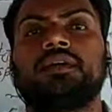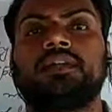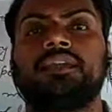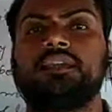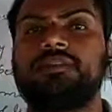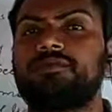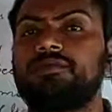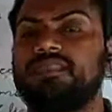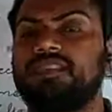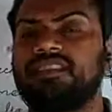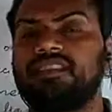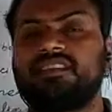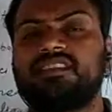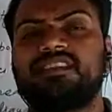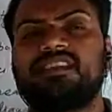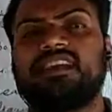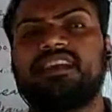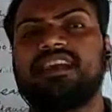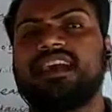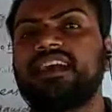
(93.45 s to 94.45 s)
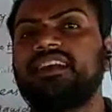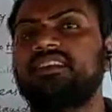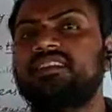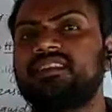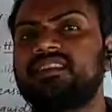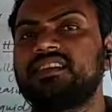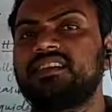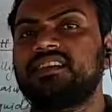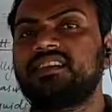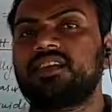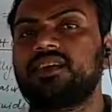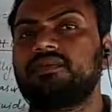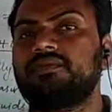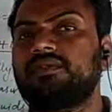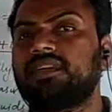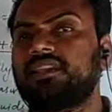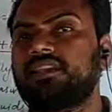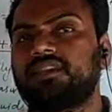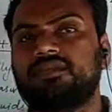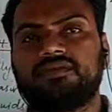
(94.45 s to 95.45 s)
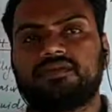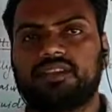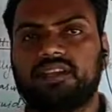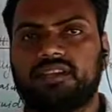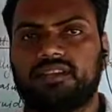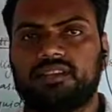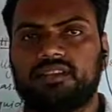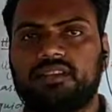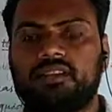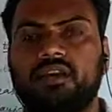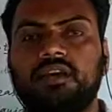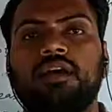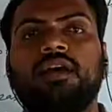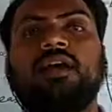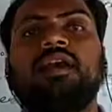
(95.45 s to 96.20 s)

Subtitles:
gives us the density of the substance.